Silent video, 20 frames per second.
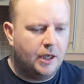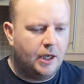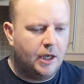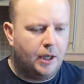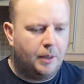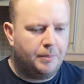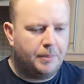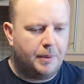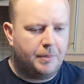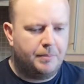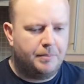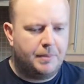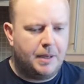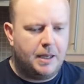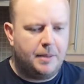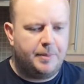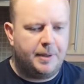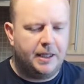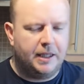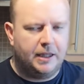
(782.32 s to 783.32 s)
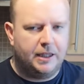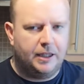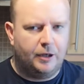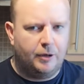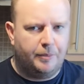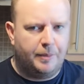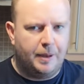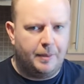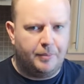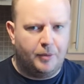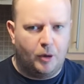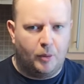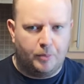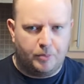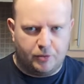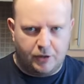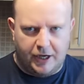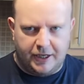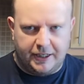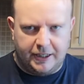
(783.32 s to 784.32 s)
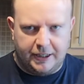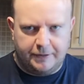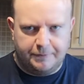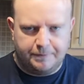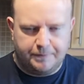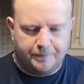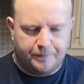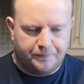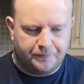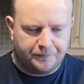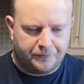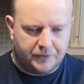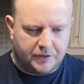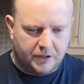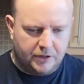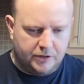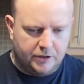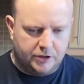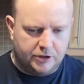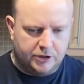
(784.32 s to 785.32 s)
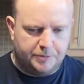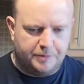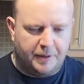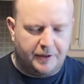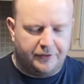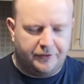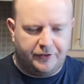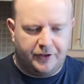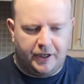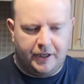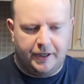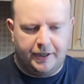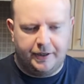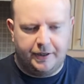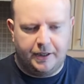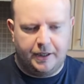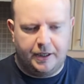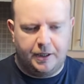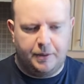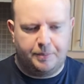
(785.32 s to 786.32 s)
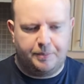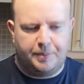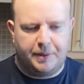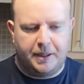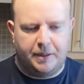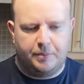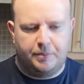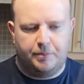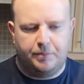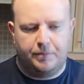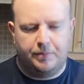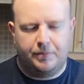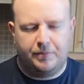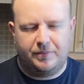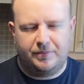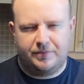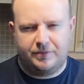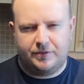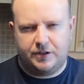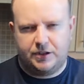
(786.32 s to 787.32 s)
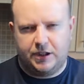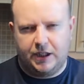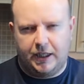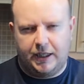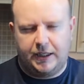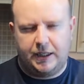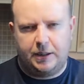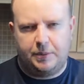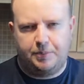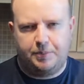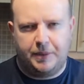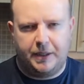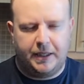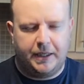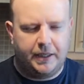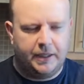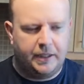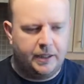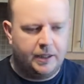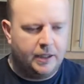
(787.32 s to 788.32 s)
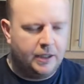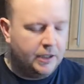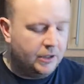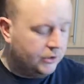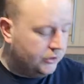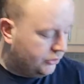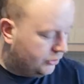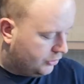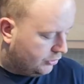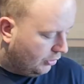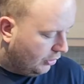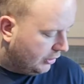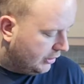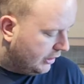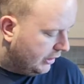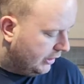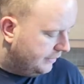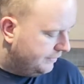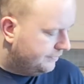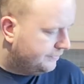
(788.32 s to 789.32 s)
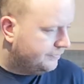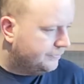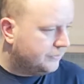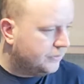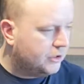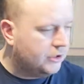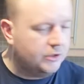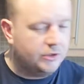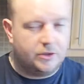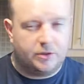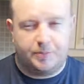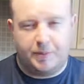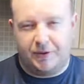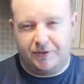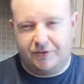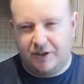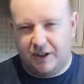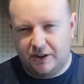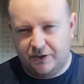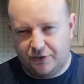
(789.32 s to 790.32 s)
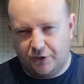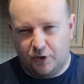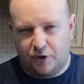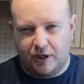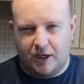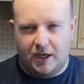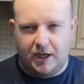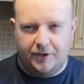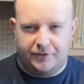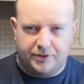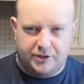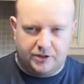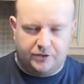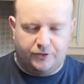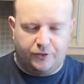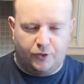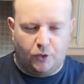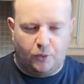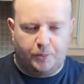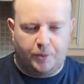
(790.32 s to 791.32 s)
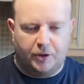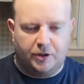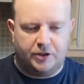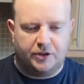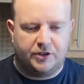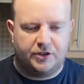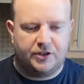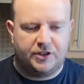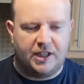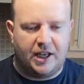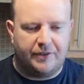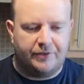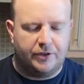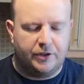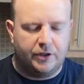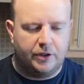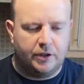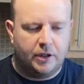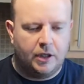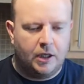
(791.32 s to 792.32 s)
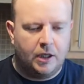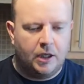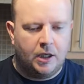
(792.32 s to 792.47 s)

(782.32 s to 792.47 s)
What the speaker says: but maybe a little bit more bready than Spitfire, and a bit, tiny bit stronger, because Spitfire's 4.5, this is 4.7.